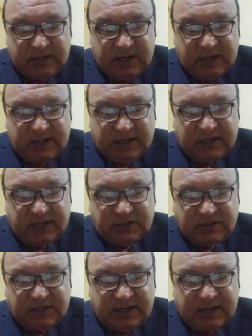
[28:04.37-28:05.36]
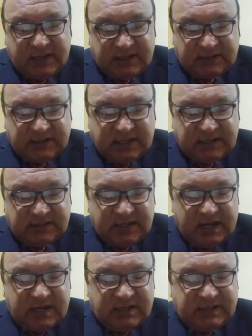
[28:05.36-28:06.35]
indignation, and disgust
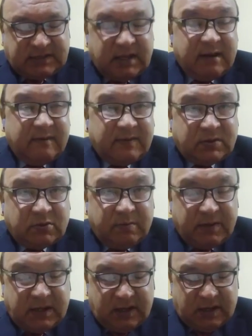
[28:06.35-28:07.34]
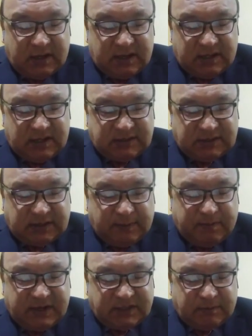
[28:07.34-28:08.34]
deserved to be
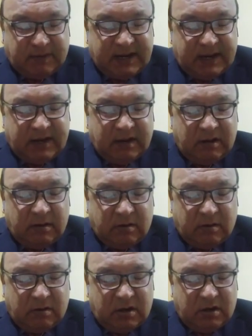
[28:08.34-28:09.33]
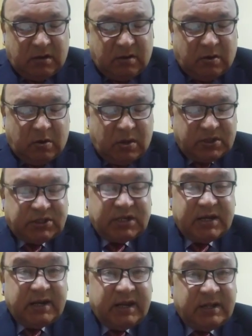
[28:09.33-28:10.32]
suppressed by legal
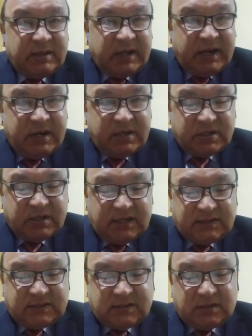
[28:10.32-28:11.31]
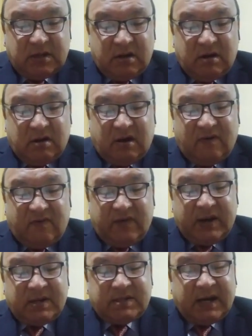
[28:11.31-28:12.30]
coercion in the interest of
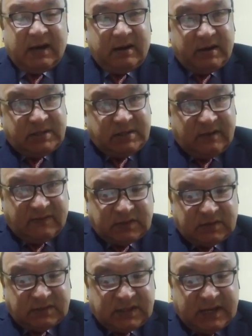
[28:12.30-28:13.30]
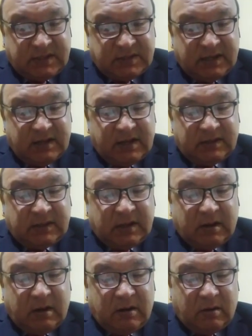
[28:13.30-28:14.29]
integrity of society. The
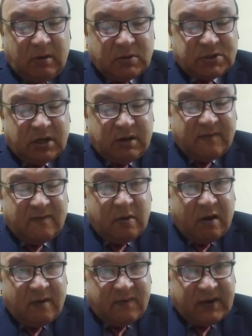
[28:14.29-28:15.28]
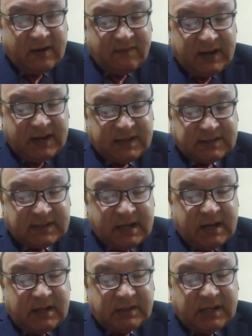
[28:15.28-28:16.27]
conclusion of Law of Devlin is
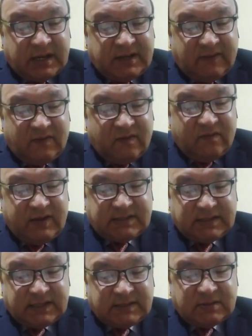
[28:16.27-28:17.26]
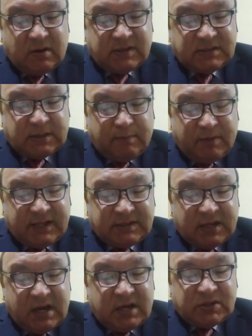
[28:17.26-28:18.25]
that if a vice is not
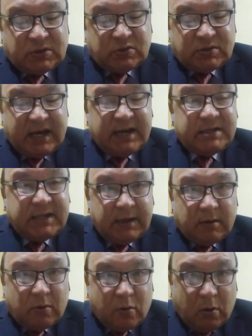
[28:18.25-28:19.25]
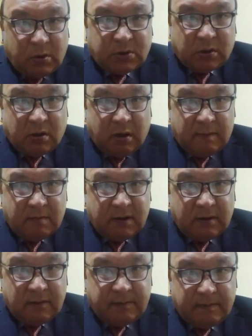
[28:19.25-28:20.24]
suppressed, society could
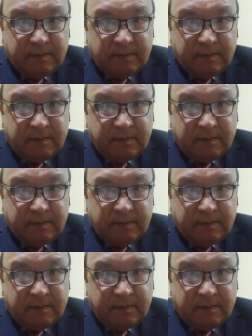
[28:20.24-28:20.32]
crumble.